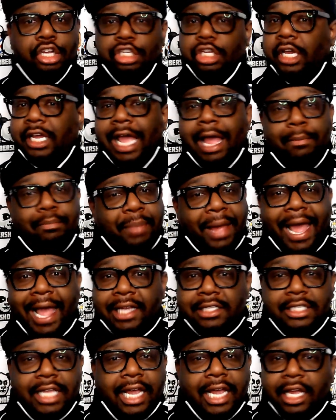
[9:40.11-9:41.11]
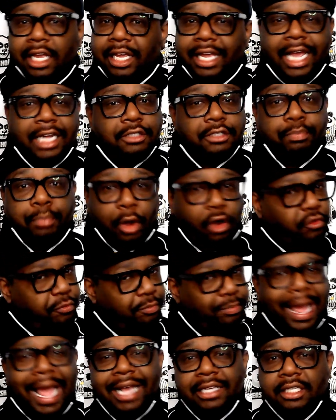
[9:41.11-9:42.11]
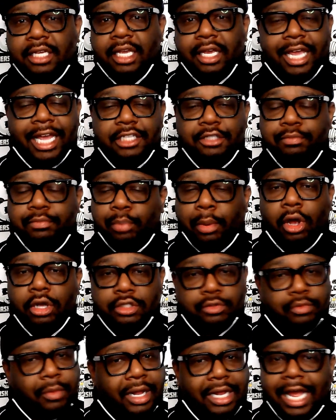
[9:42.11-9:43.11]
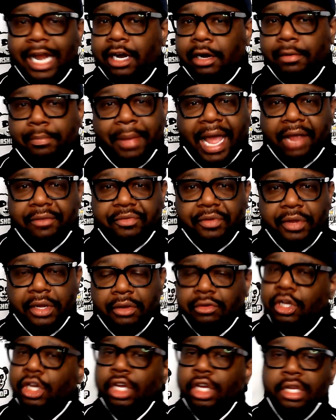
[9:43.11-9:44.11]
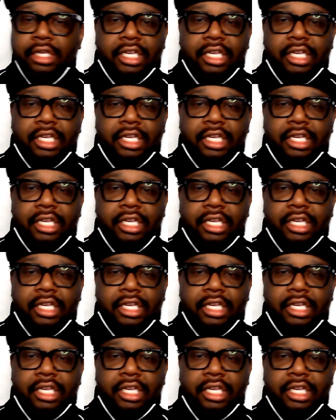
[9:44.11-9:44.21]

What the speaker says: You got backs that can catch. Both backs can catch balls well out of the backfield.